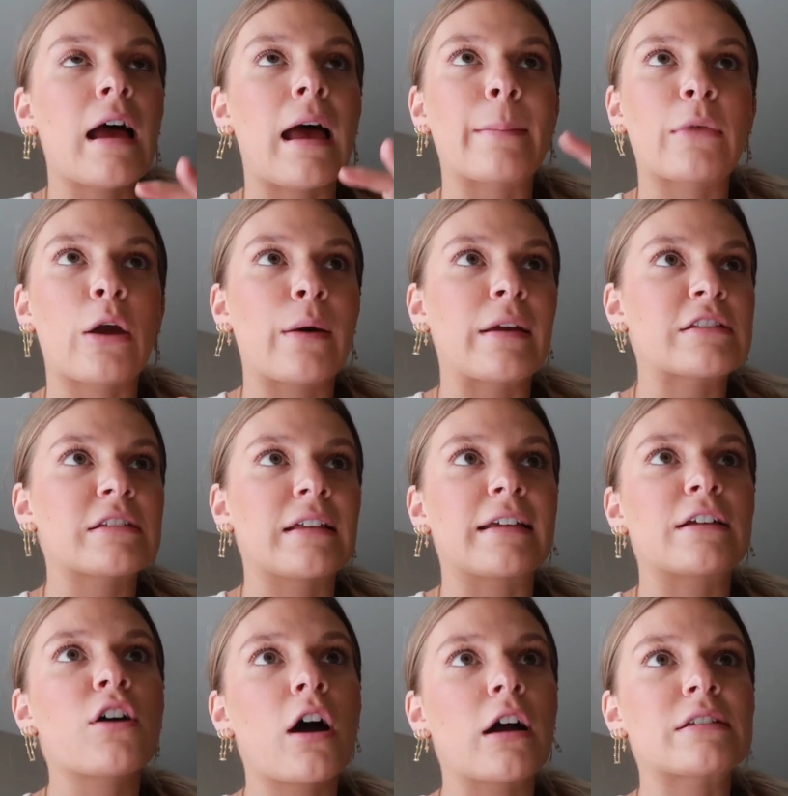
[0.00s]
i'm going to
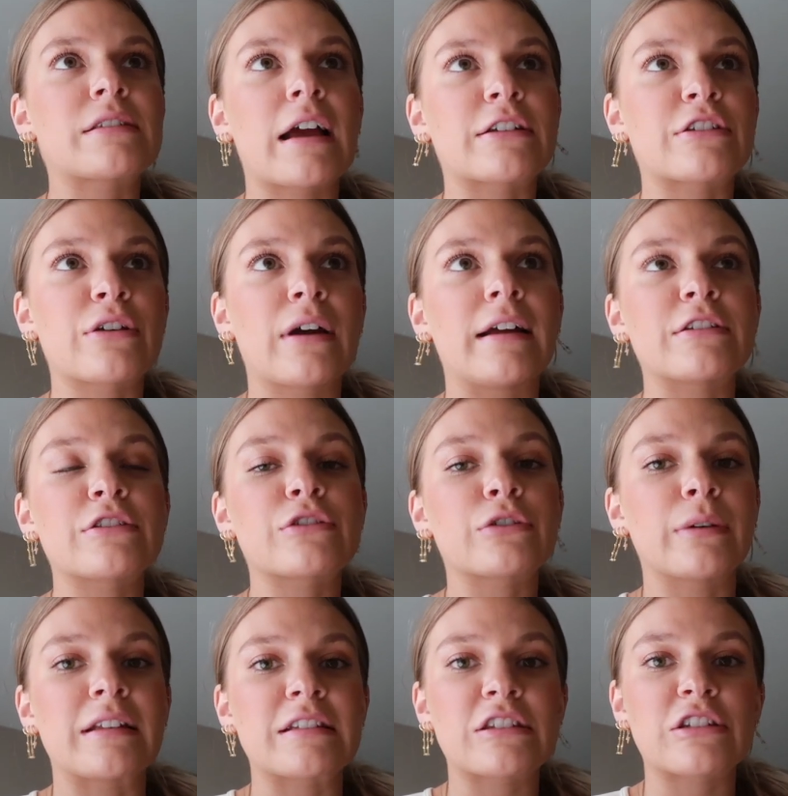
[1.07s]
like contact you guys
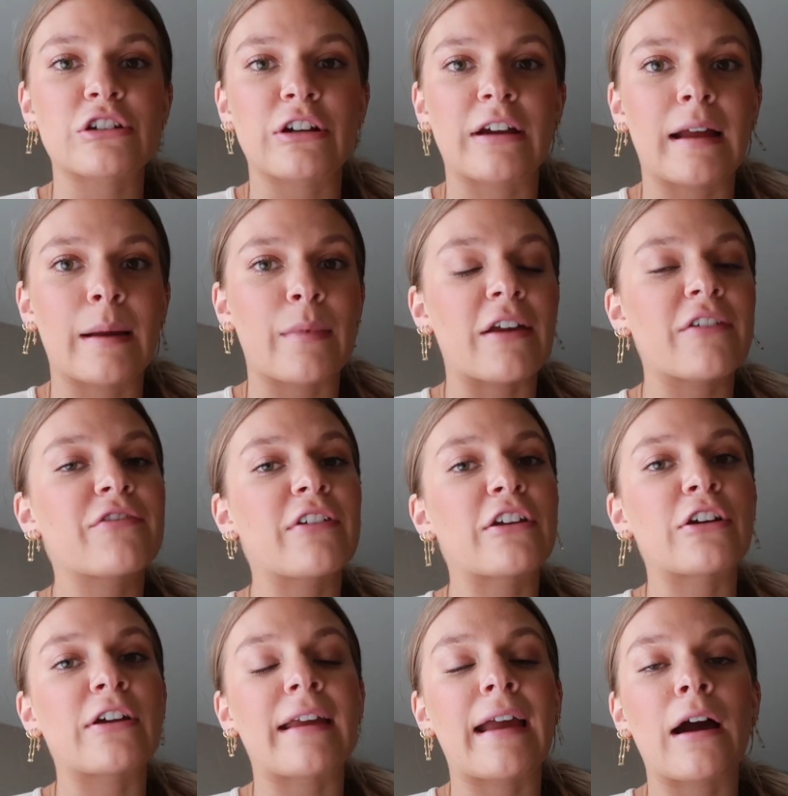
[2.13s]
through instagram like
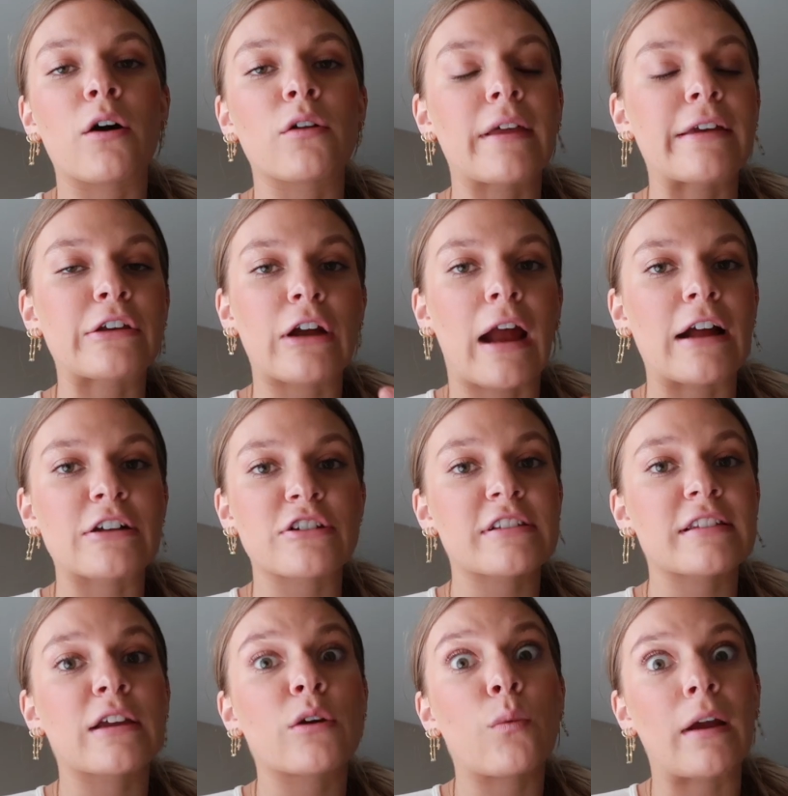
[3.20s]
figuring out like your address
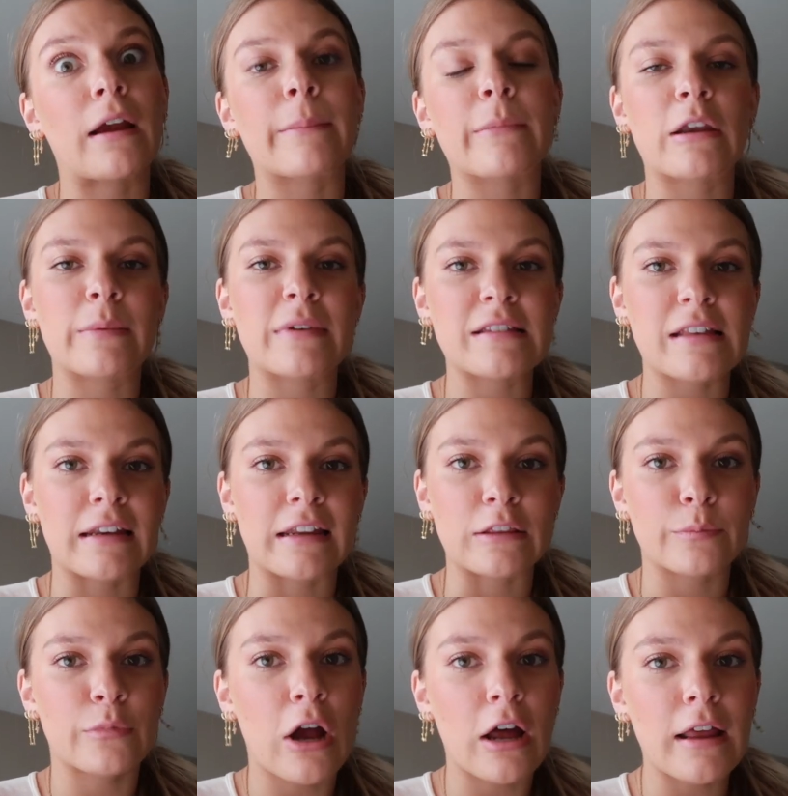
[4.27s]
and like where i'm going to be sending
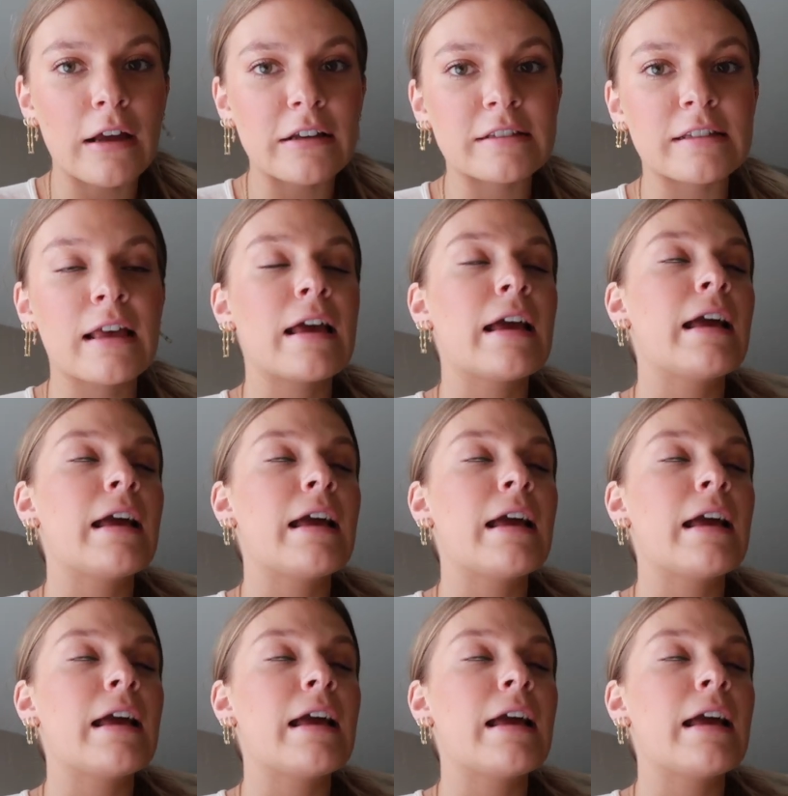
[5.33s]
the products